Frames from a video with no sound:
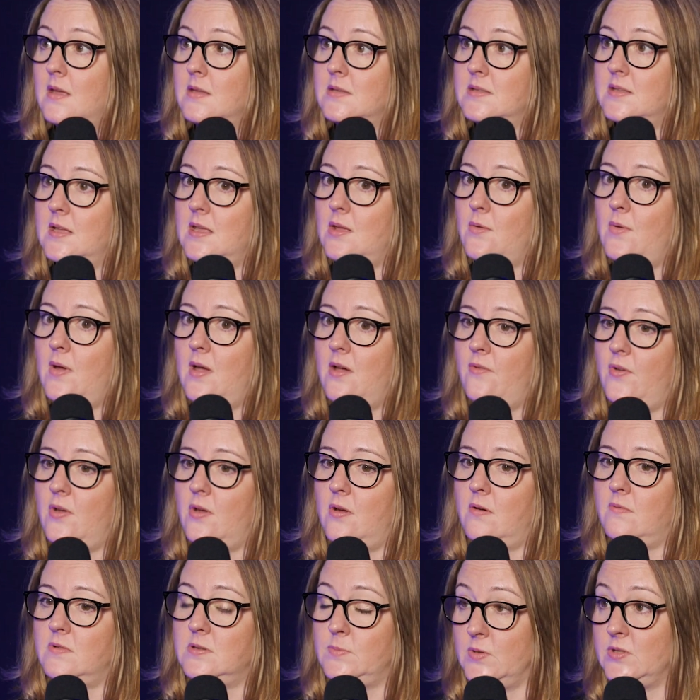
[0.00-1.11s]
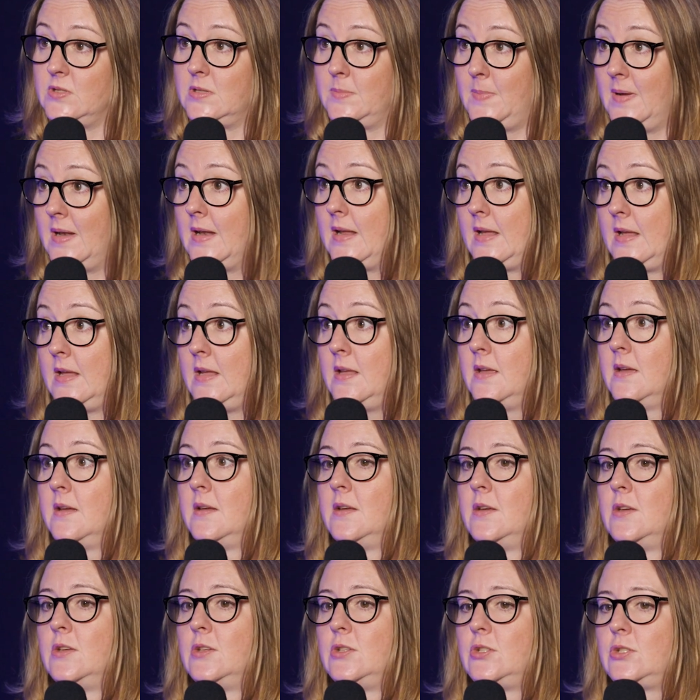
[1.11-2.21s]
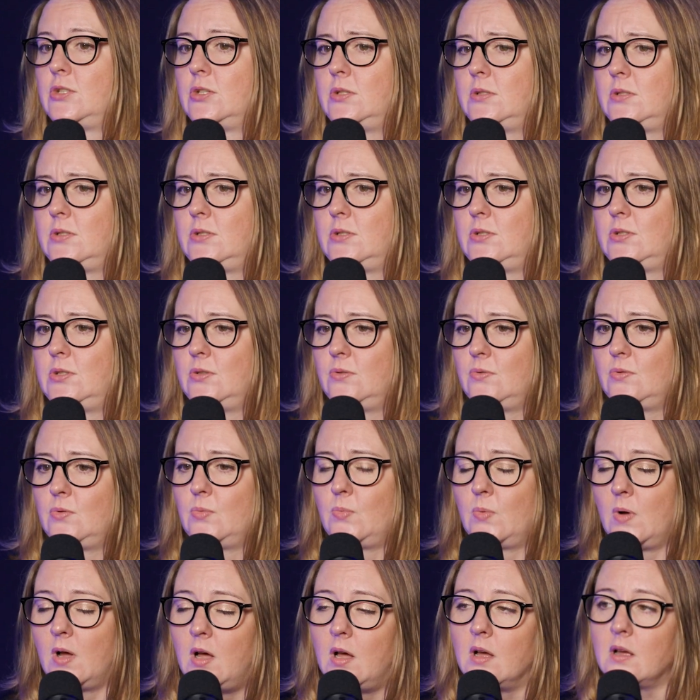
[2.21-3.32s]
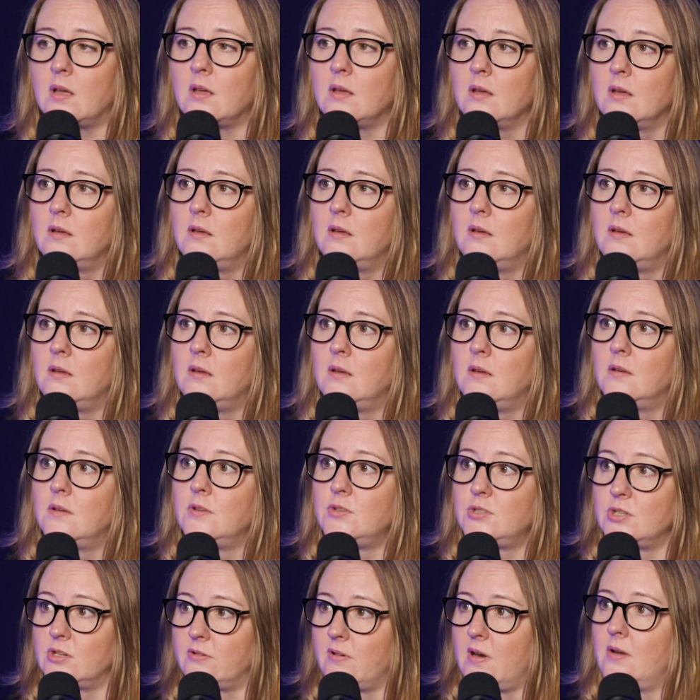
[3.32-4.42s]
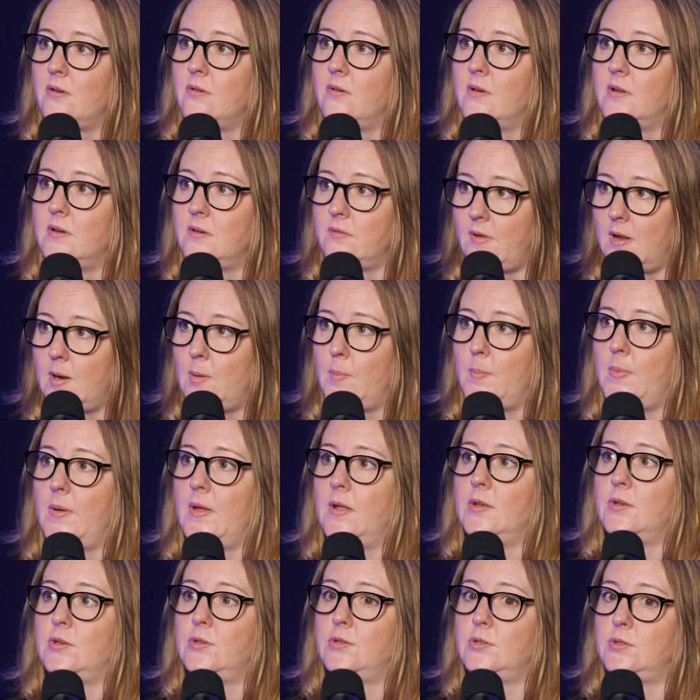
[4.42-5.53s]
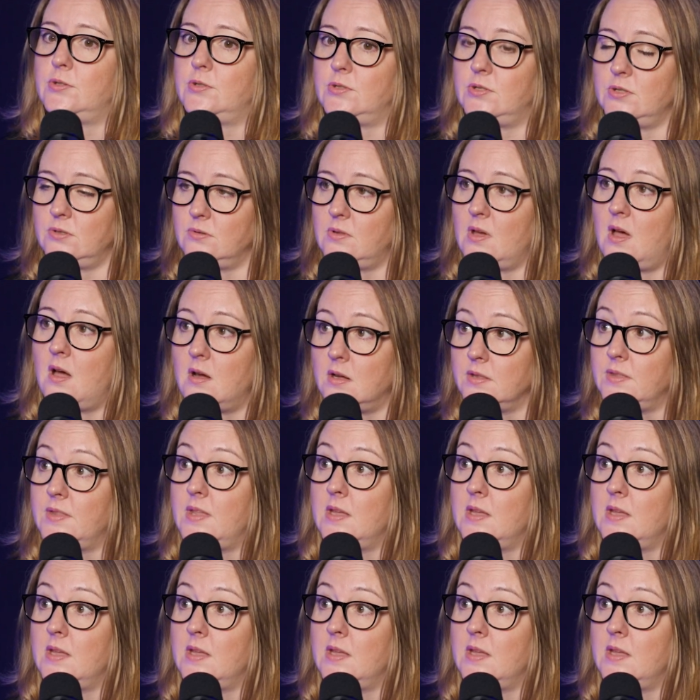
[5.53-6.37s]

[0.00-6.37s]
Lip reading: is that you have a responsibility to do the work, to grow and develop and do the hard